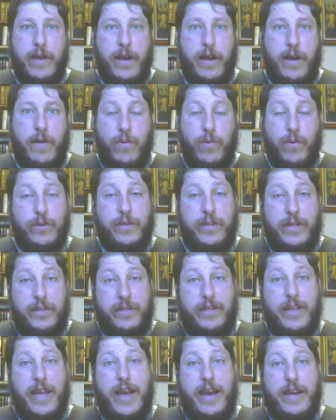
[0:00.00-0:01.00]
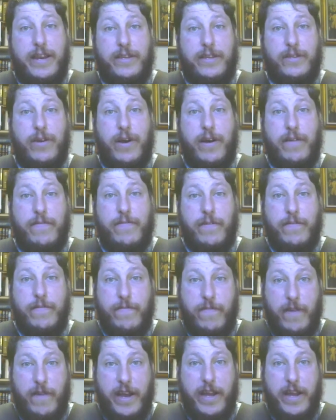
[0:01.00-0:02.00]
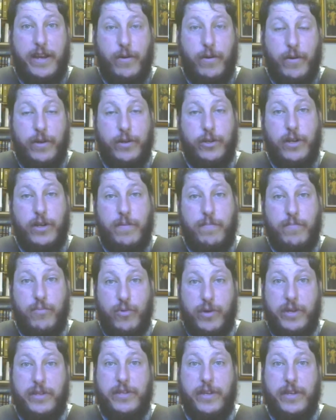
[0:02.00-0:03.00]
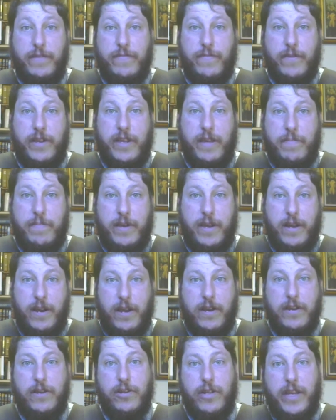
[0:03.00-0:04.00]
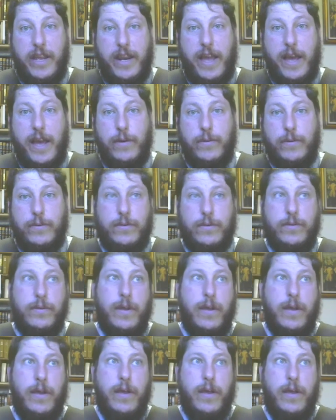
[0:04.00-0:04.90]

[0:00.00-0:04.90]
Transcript: uh, Wolsey's dad is often fined or in, imprisoned for keeping an unclean house.